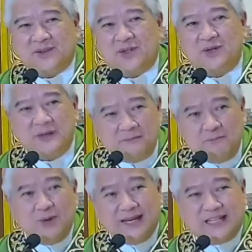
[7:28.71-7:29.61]
throwing
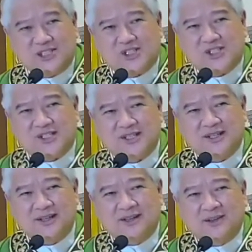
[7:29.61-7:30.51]
bullets,
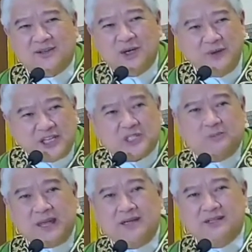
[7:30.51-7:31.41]
throwing
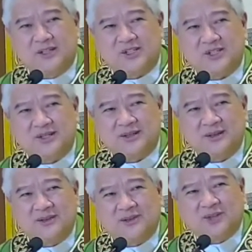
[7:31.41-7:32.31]
spears,
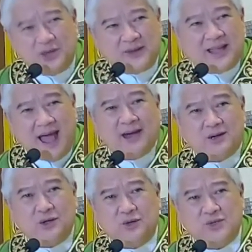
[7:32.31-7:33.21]
throwing
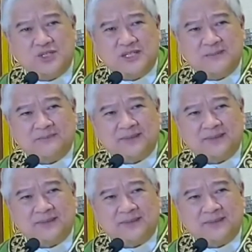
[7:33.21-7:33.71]
arrows,